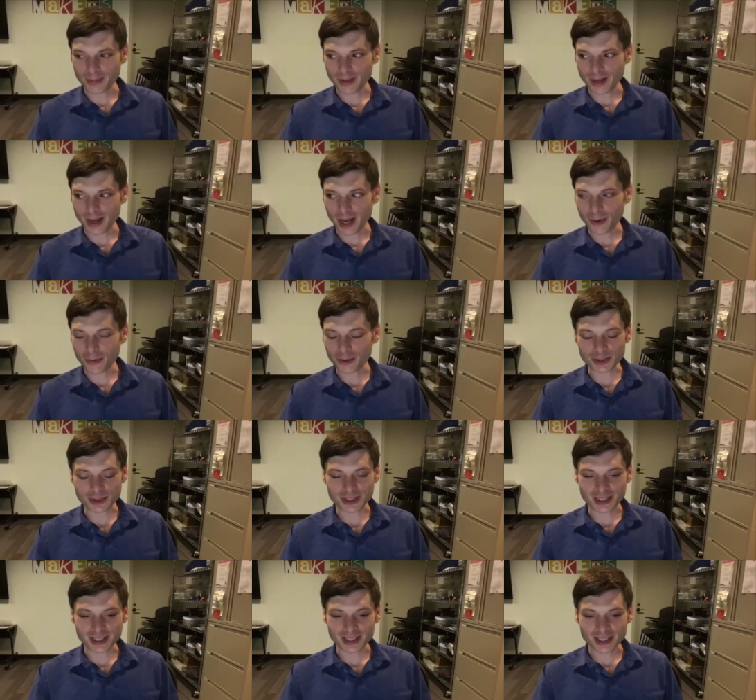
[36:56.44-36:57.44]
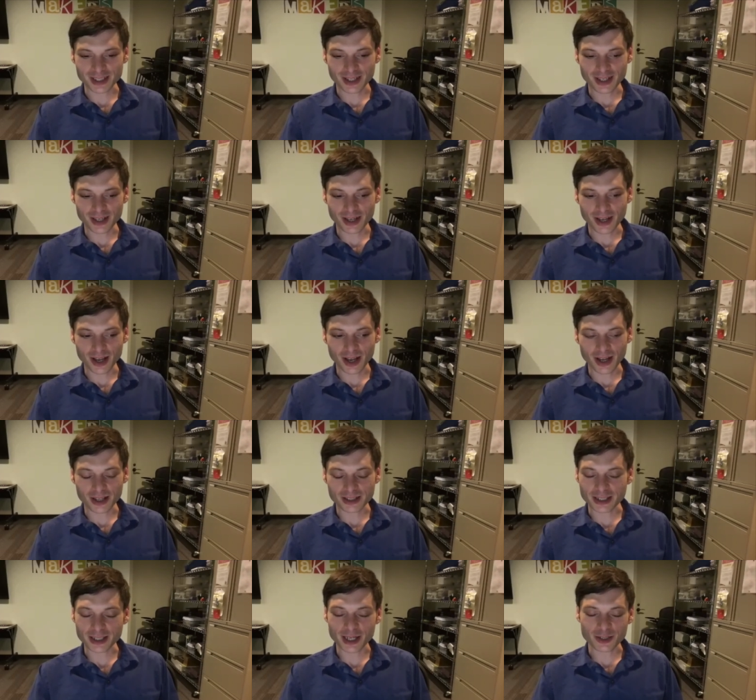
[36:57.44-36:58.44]
I was a
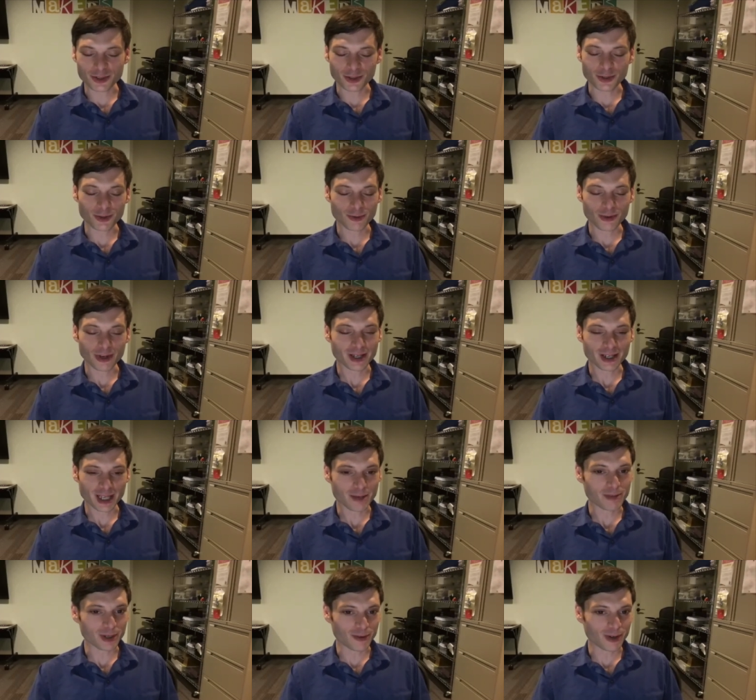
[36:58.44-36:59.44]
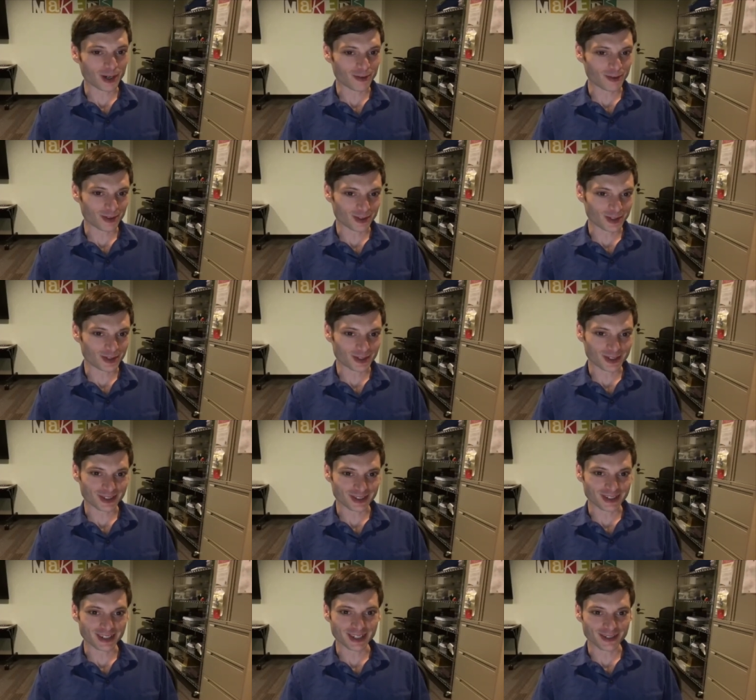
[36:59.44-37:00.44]
teenager who read Hemingway
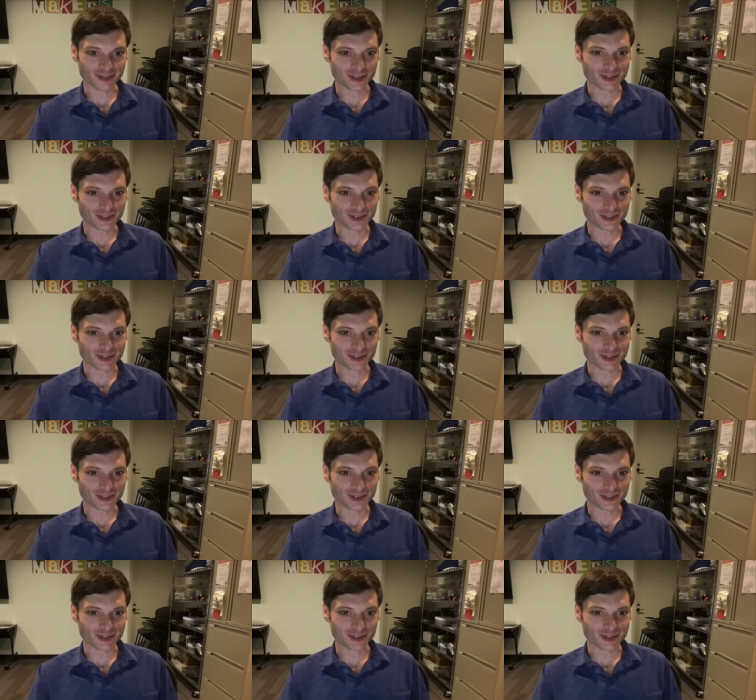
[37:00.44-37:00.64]
religiously and was